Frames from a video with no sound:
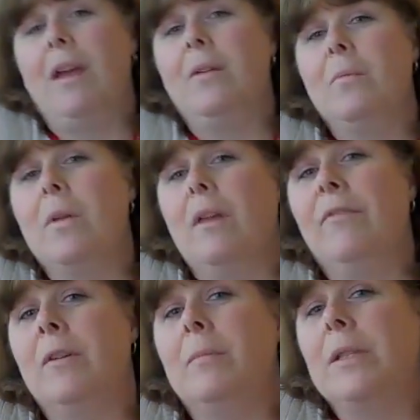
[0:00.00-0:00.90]
it,
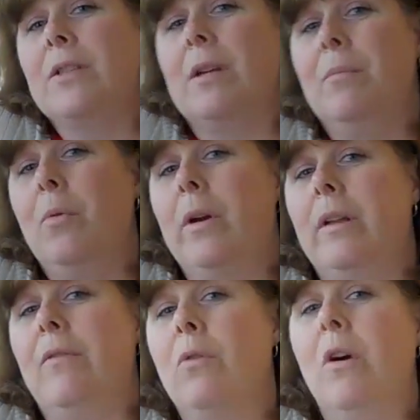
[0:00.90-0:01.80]
from a standpoint
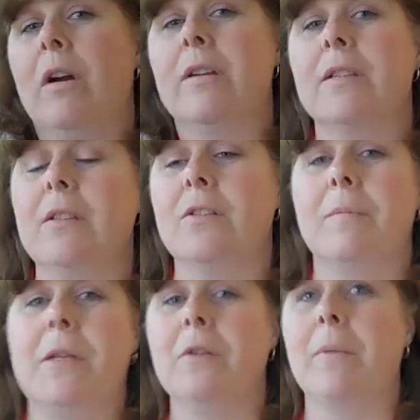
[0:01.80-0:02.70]
of whole carcasses, I
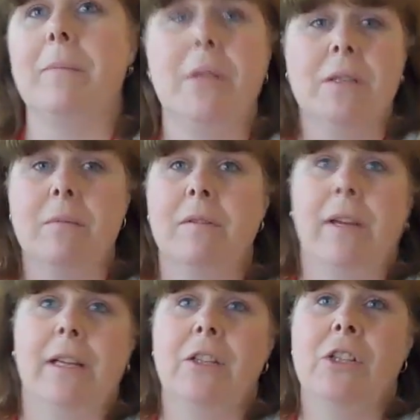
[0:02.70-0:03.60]
mean, there might be some
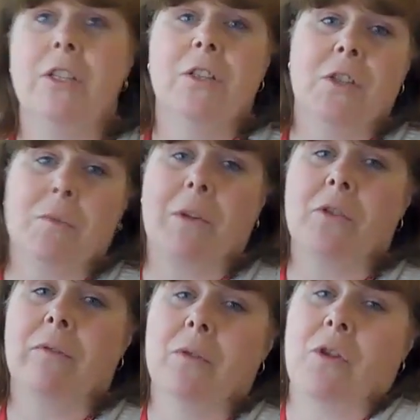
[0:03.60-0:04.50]
advantages,
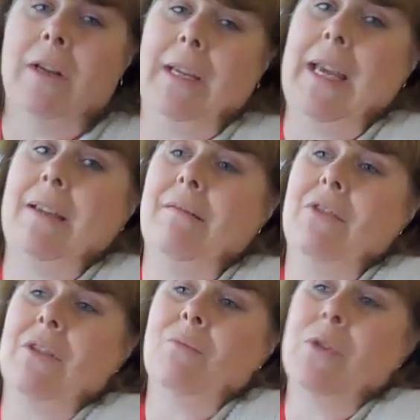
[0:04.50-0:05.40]
especially if you're trying to get
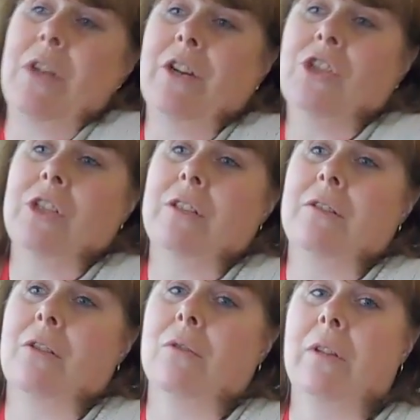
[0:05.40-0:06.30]
some reduction
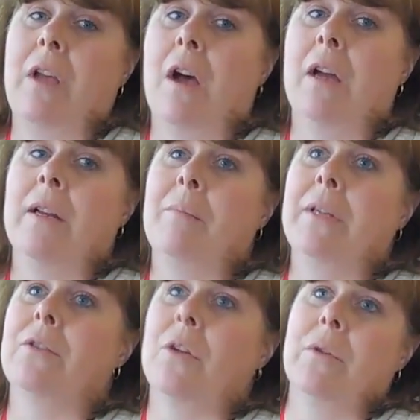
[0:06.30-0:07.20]
early on,
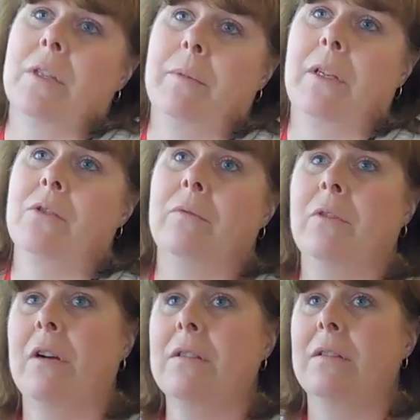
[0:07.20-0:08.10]
but there's always the potential for
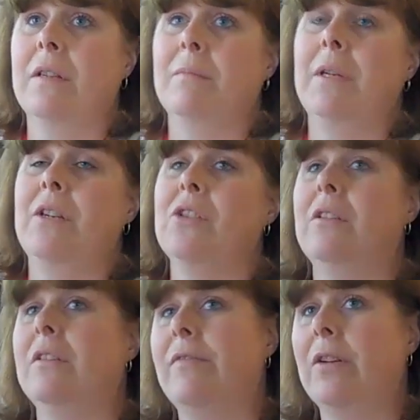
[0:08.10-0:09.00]
cross-contamination
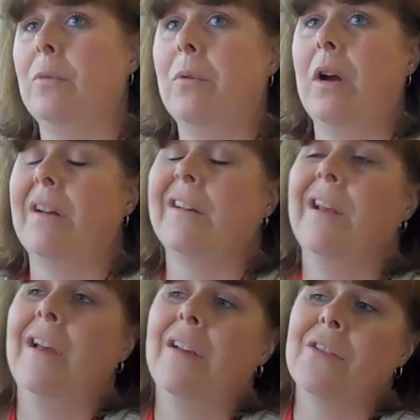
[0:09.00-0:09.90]
in the final product.
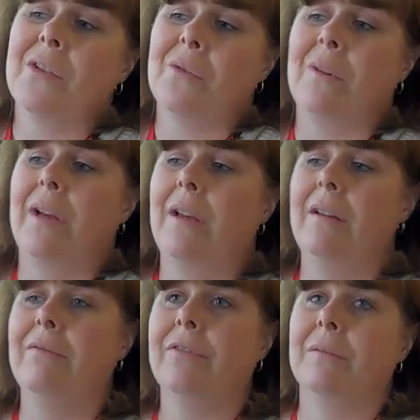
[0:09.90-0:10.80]
So
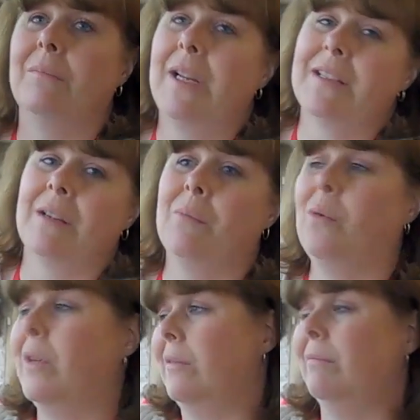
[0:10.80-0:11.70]
uh, from my
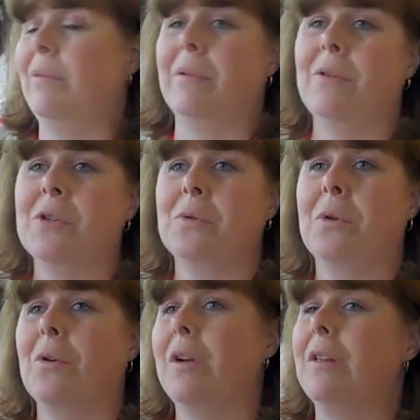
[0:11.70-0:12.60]
standpoint, from Chris would
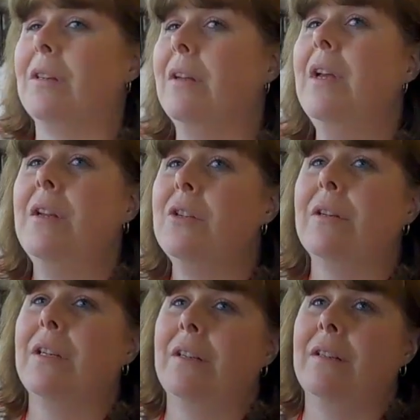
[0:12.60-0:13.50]
agree that
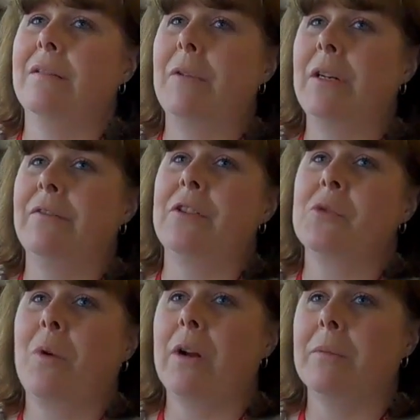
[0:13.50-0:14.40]
doing it in a, in a
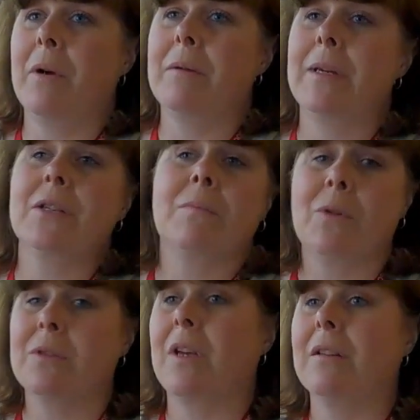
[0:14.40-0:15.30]
finished product probably makes the
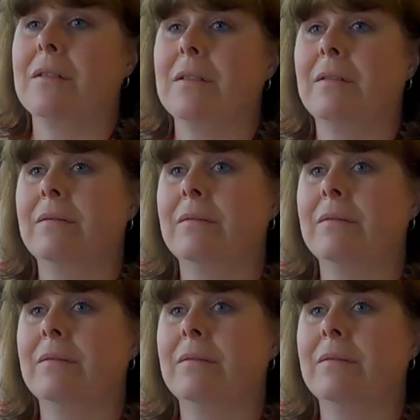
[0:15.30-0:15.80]
most sense.